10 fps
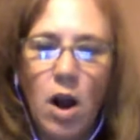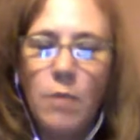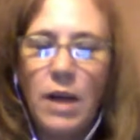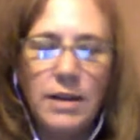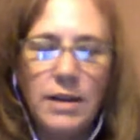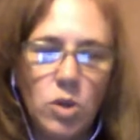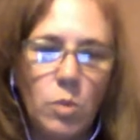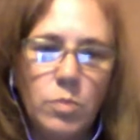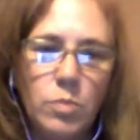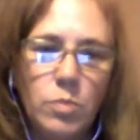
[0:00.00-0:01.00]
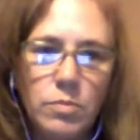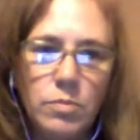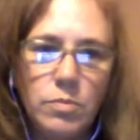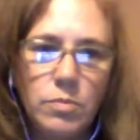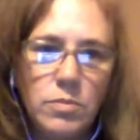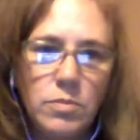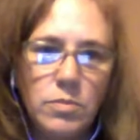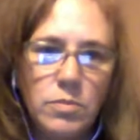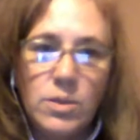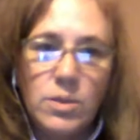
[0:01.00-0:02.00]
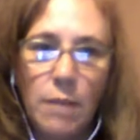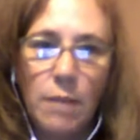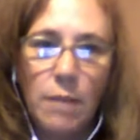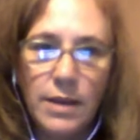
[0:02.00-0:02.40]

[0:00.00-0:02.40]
our bodies don't digest properly.